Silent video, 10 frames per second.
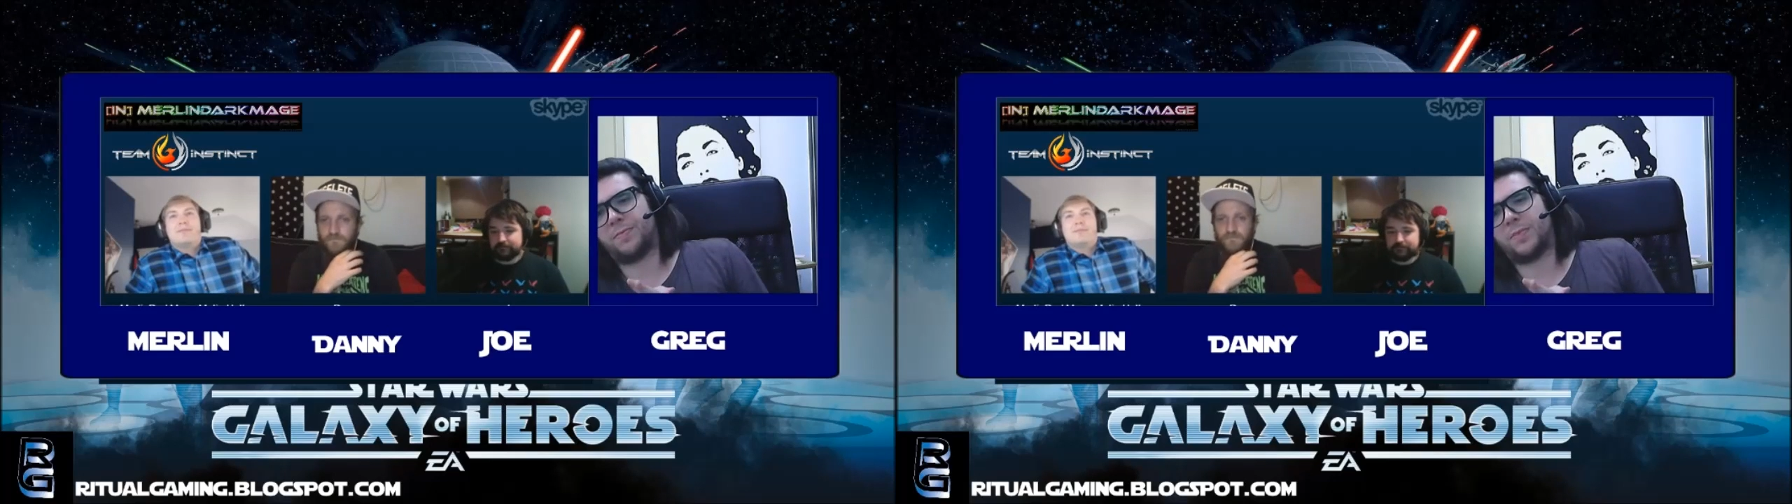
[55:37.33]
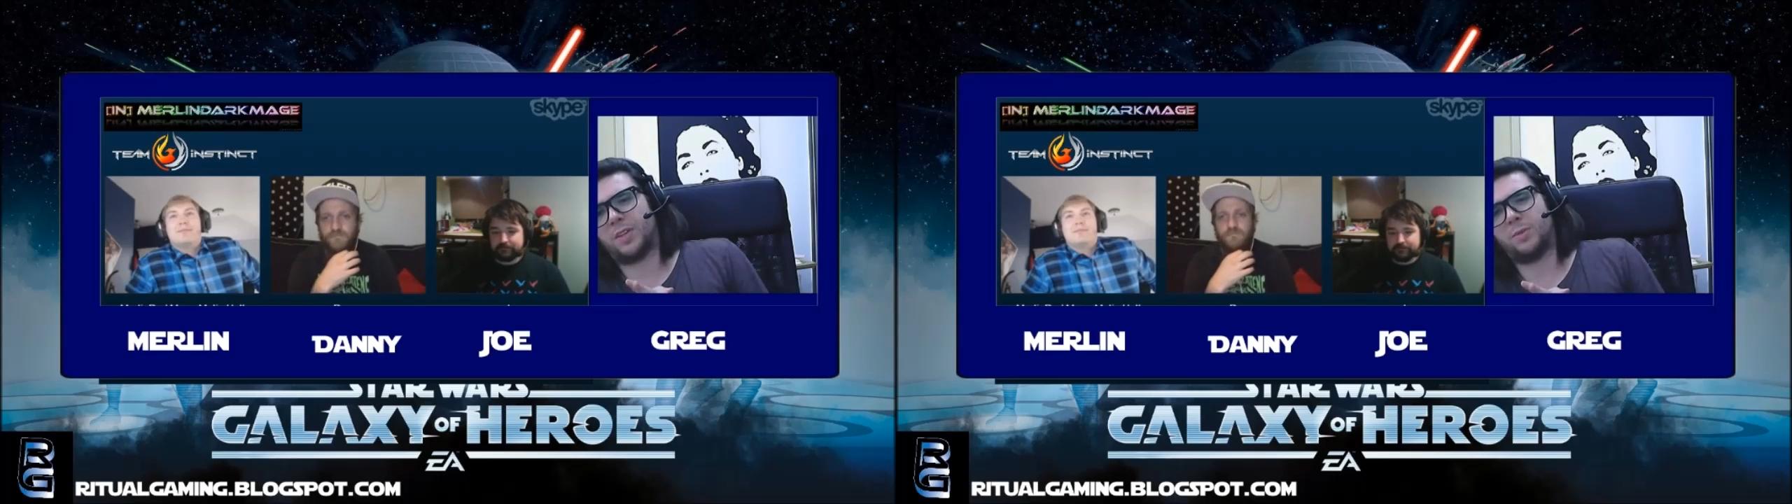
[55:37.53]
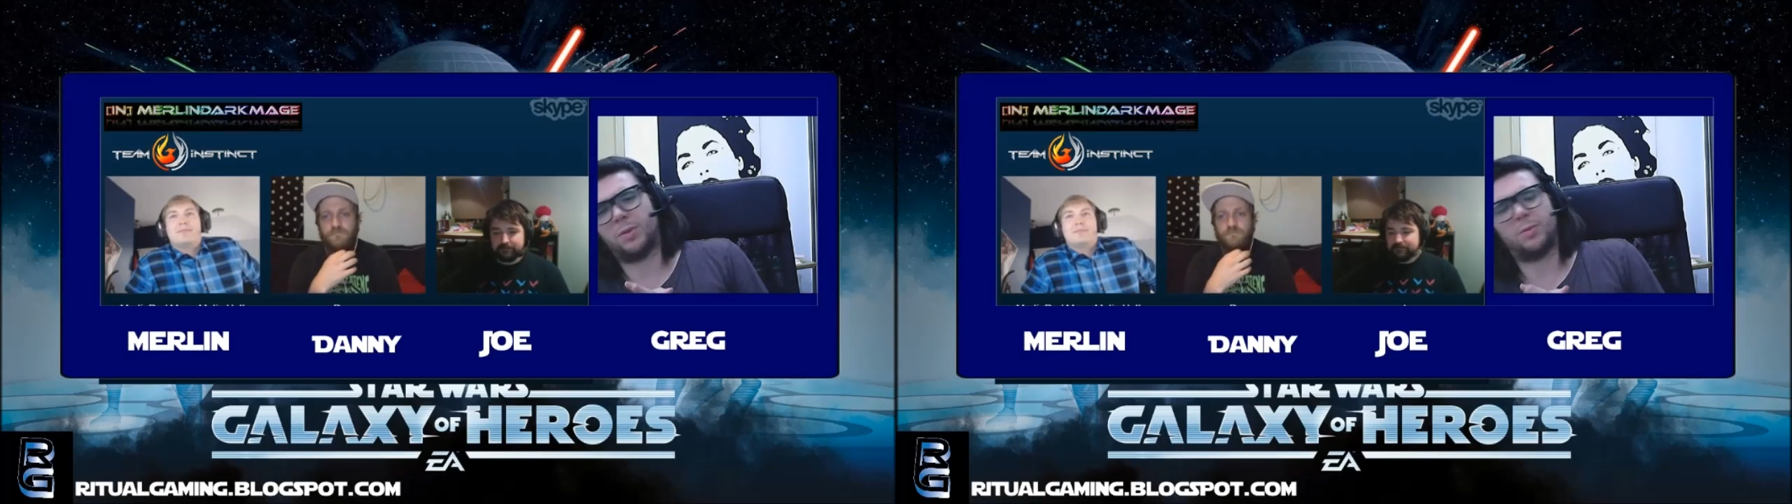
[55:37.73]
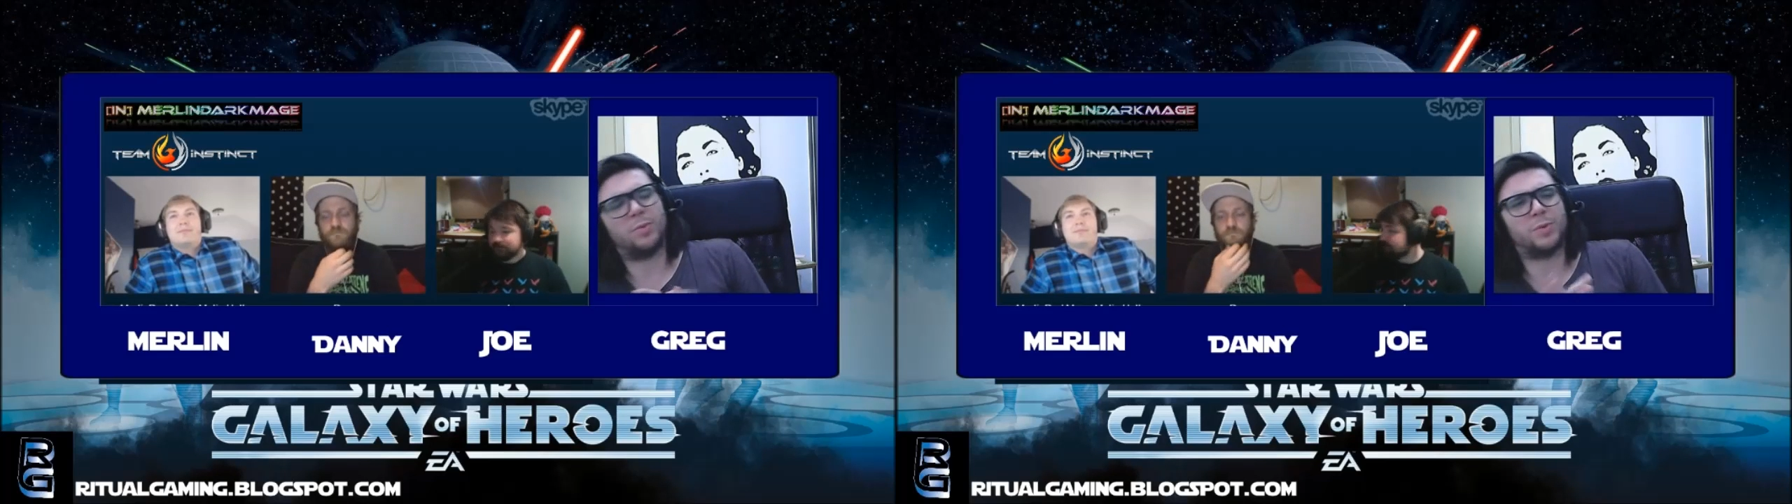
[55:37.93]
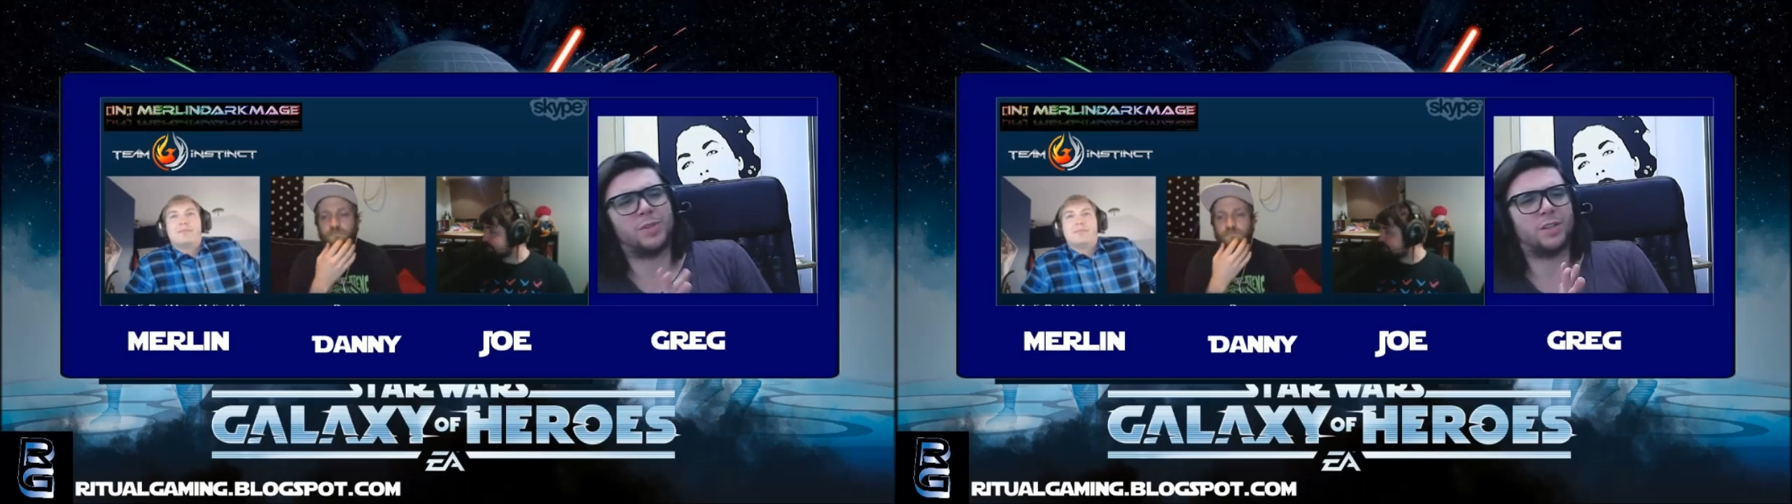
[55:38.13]
What was the
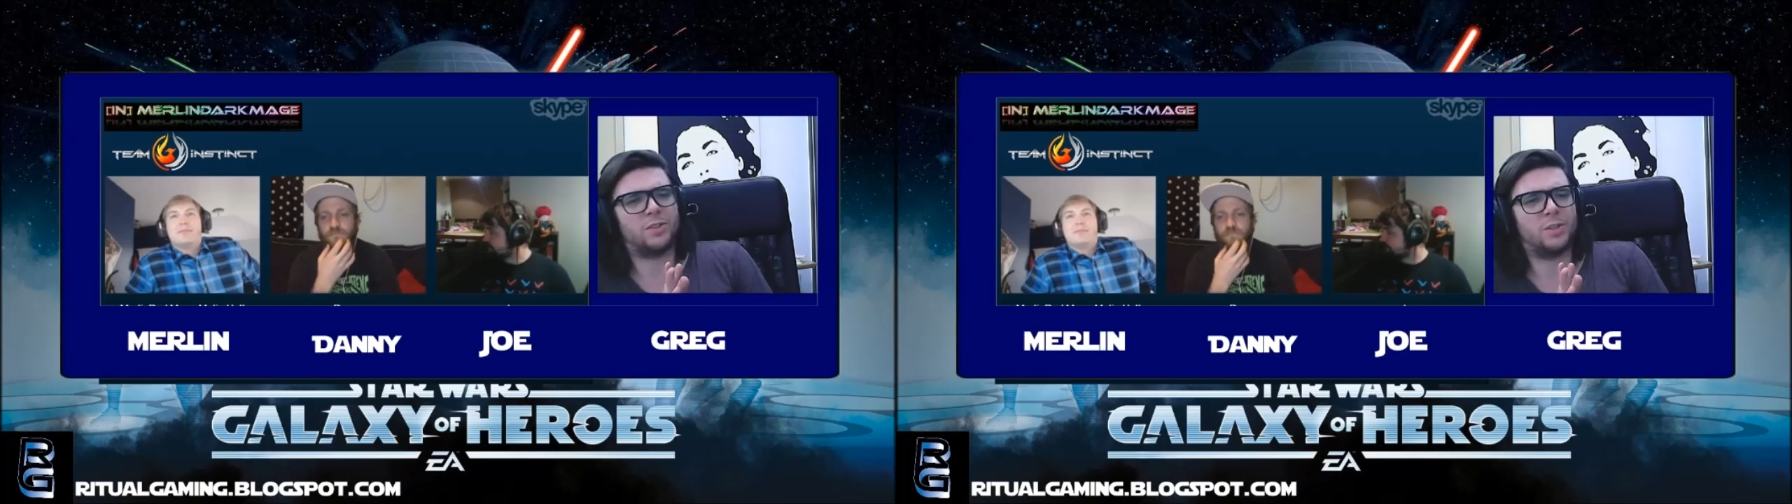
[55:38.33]
other team you